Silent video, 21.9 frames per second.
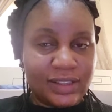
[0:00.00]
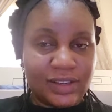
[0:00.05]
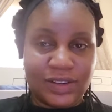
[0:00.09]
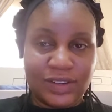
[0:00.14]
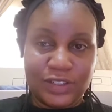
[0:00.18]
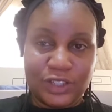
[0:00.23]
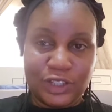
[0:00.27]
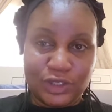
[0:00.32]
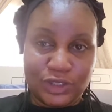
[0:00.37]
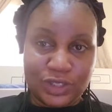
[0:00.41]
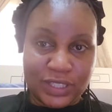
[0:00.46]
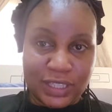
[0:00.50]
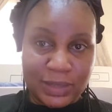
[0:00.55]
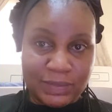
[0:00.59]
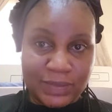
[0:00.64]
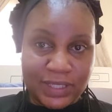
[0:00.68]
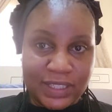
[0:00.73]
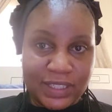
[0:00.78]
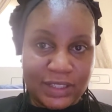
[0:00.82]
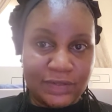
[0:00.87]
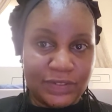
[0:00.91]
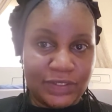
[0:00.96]

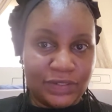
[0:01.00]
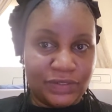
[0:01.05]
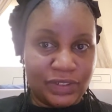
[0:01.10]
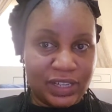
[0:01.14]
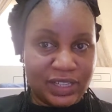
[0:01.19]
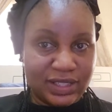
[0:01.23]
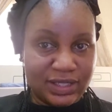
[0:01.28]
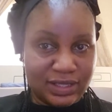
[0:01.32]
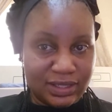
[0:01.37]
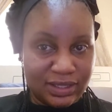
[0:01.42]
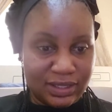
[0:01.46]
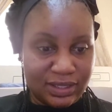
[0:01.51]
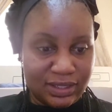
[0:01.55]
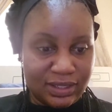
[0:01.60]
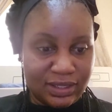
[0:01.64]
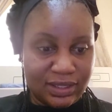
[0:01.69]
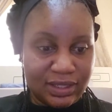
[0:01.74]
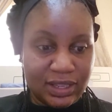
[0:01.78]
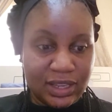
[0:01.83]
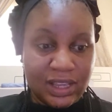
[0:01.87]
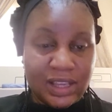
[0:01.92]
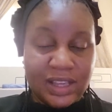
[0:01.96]
contraceptive
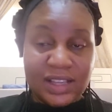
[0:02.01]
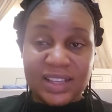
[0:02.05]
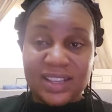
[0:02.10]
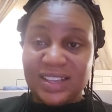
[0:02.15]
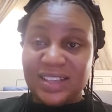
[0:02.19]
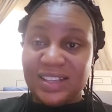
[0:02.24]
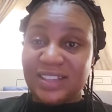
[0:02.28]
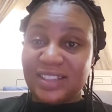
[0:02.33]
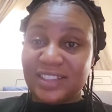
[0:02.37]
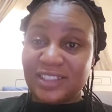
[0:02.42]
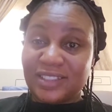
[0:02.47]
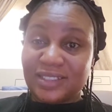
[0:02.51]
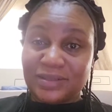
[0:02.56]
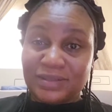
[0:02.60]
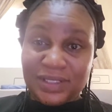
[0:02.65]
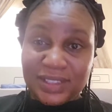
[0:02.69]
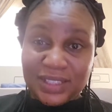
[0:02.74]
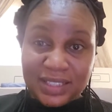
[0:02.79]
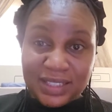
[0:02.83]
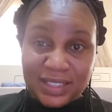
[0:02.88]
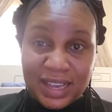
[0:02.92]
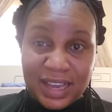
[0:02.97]
devices.
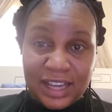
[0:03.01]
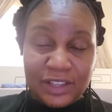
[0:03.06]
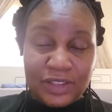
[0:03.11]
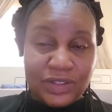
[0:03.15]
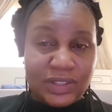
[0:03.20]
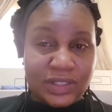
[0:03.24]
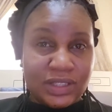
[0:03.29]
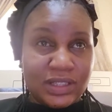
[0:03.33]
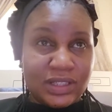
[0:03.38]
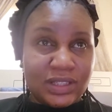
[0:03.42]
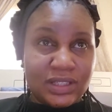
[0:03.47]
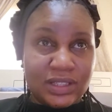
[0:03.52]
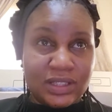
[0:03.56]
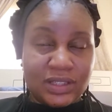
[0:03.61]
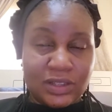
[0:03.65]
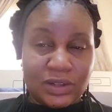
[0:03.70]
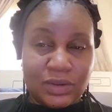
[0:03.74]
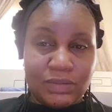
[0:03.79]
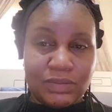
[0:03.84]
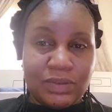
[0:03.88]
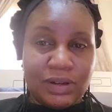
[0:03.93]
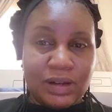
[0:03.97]
These IUCDs,
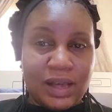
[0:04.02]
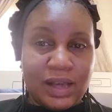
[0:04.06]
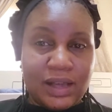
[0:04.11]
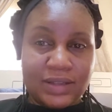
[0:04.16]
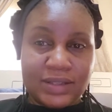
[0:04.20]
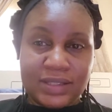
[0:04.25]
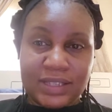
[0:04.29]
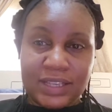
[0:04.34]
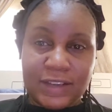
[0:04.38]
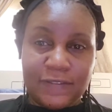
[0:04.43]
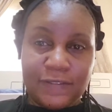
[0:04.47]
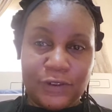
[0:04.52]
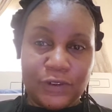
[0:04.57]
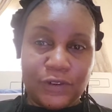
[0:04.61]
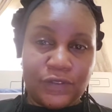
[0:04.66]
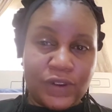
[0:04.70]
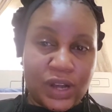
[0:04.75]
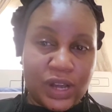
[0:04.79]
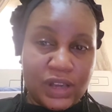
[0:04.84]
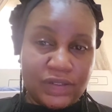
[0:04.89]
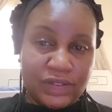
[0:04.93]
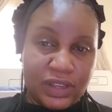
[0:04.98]
some stay for
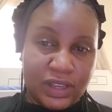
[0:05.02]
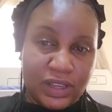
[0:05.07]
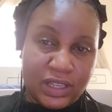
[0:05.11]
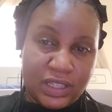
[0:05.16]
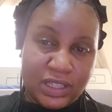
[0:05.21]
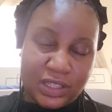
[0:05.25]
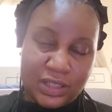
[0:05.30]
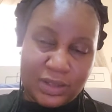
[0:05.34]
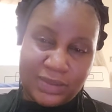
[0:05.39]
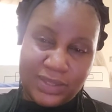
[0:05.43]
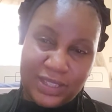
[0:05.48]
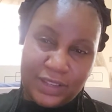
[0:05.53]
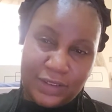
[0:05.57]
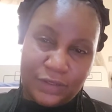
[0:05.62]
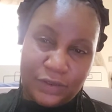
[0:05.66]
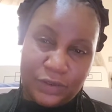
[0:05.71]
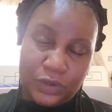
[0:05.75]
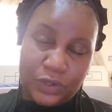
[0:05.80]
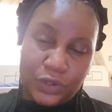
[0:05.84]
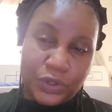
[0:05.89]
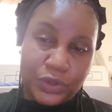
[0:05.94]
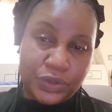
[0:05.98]
5 years, some stay for
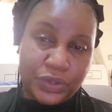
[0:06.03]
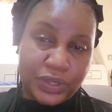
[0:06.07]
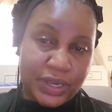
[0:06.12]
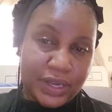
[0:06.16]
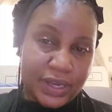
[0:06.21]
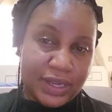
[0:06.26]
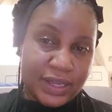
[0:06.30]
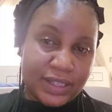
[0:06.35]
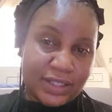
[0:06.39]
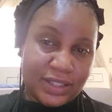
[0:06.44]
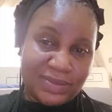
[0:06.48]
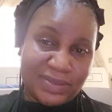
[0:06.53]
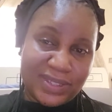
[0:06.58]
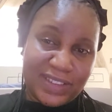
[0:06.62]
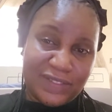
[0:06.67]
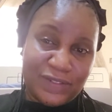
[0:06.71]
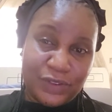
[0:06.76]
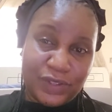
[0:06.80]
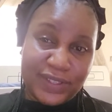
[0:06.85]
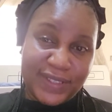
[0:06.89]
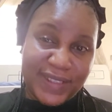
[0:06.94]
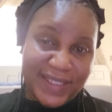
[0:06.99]
2 years, some stay
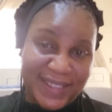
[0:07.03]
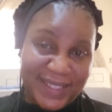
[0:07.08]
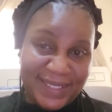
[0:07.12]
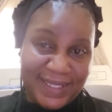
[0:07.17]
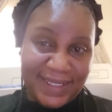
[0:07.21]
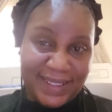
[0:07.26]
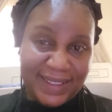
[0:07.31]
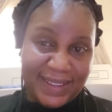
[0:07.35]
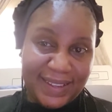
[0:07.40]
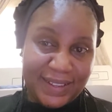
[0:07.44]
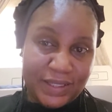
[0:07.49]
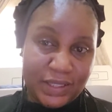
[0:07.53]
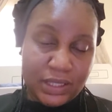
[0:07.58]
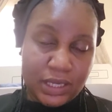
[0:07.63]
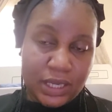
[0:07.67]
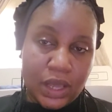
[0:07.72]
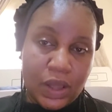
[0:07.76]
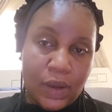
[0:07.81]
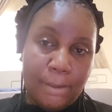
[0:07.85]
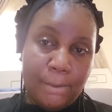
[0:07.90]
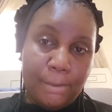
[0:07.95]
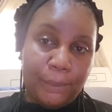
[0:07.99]
for 10 years,
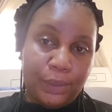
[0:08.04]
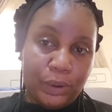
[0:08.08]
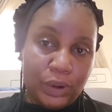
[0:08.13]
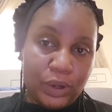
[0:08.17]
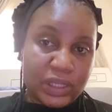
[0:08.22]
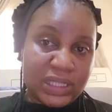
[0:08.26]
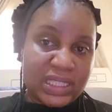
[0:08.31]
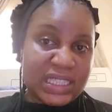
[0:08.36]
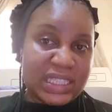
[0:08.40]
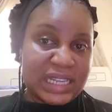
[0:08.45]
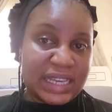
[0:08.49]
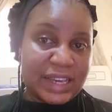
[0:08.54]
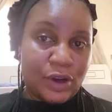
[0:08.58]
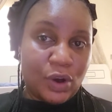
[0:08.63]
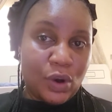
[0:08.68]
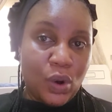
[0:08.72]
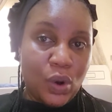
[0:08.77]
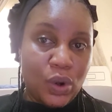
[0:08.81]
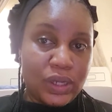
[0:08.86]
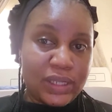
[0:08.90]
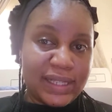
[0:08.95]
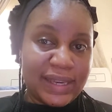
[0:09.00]
but they
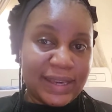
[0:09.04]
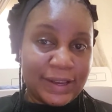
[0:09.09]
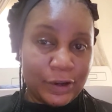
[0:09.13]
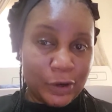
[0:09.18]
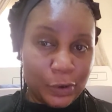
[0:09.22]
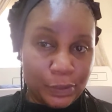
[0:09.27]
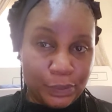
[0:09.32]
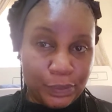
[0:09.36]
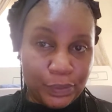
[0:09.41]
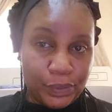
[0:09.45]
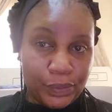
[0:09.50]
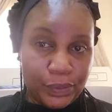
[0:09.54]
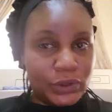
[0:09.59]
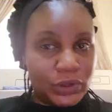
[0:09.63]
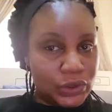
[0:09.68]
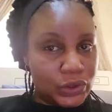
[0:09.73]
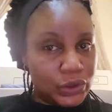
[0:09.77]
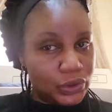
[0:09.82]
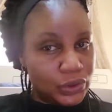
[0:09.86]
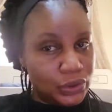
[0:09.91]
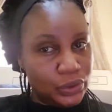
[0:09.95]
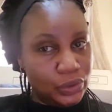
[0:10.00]
all help
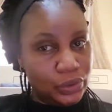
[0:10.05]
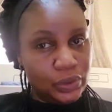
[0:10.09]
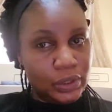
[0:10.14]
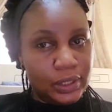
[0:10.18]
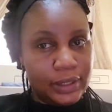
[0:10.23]
to